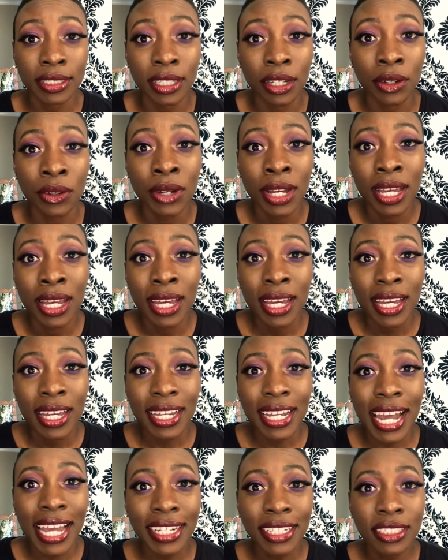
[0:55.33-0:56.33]
So
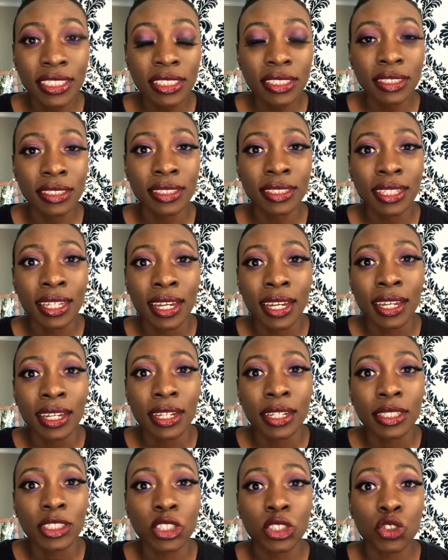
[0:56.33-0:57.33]
kind of just
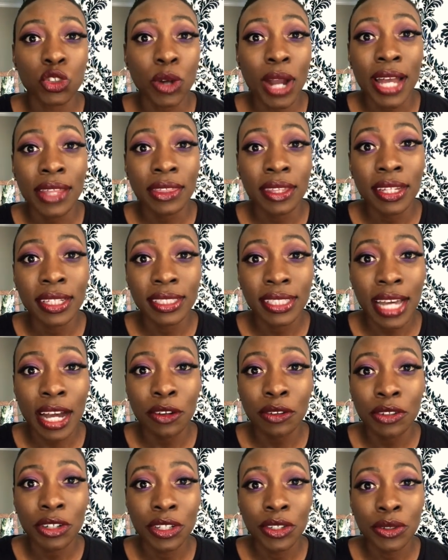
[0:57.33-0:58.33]
to try things
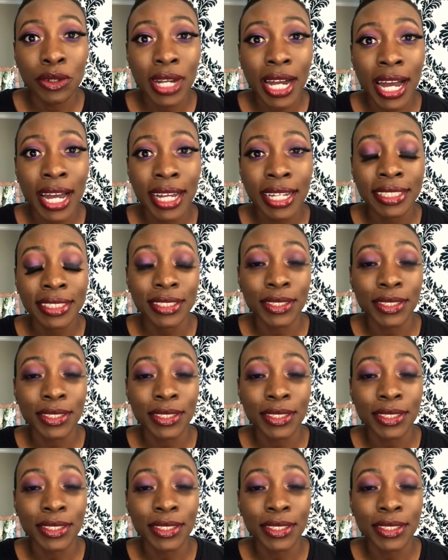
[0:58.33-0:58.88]
out for you guys,